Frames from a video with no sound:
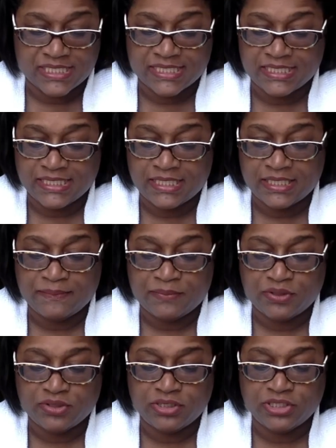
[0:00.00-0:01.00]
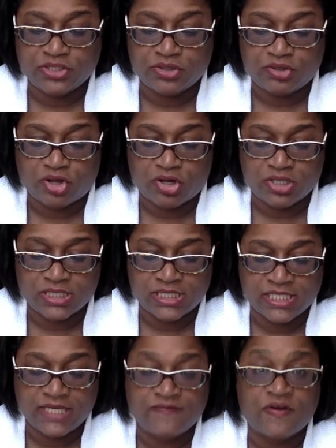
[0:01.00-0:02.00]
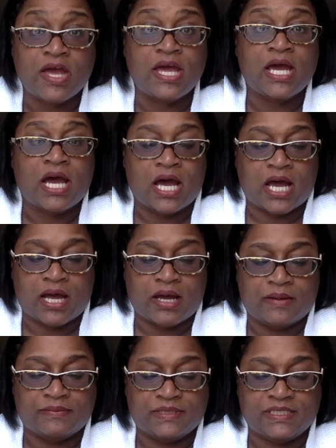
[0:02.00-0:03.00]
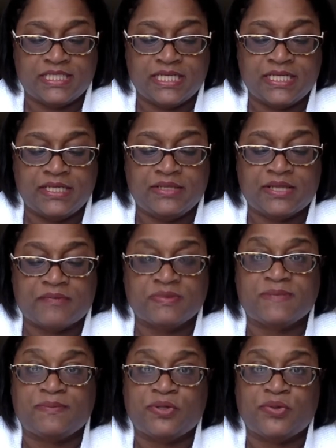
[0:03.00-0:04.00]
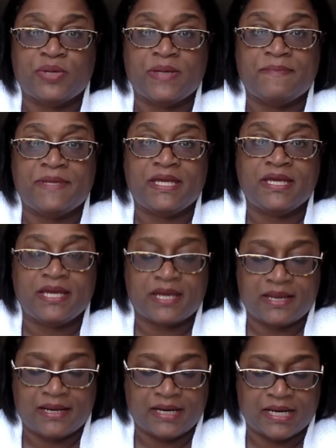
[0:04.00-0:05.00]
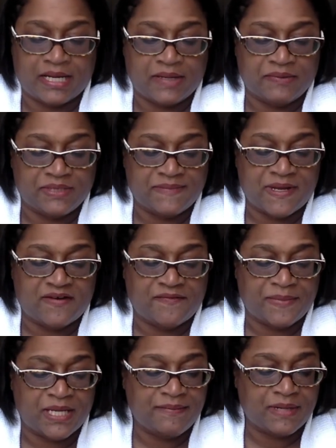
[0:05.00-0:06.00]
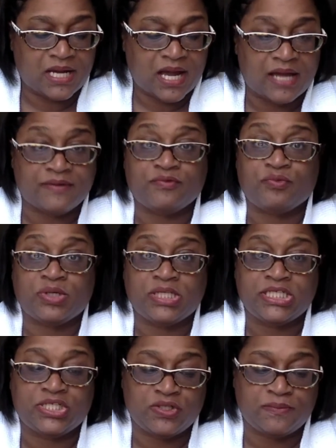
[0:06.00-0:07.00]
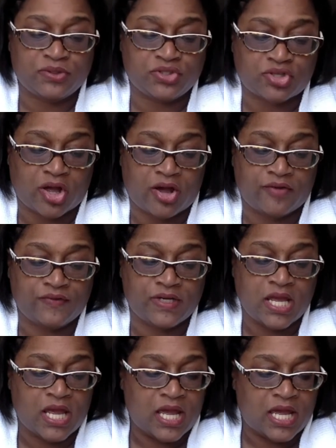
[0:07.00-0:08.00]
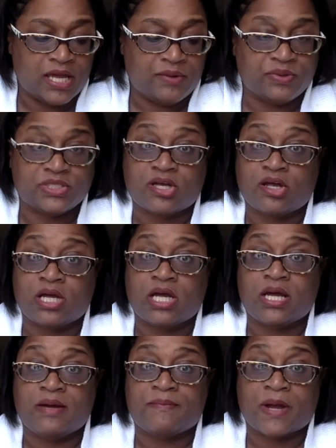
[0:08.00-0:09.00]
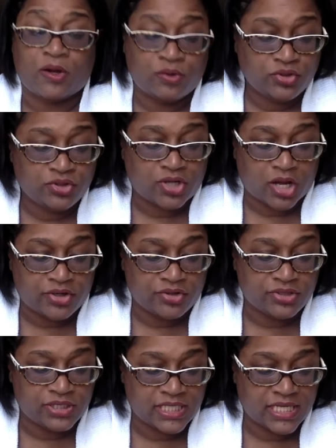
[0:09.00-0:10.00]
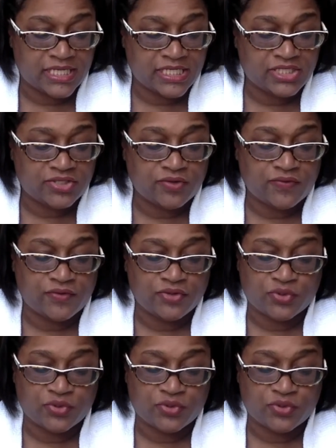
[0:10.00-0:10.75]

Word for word: this Lily Pulitzer long sleeve tee that was blue and pink, and it was made of Pima cotton, really super soft. It was my older daughter's, and it sold for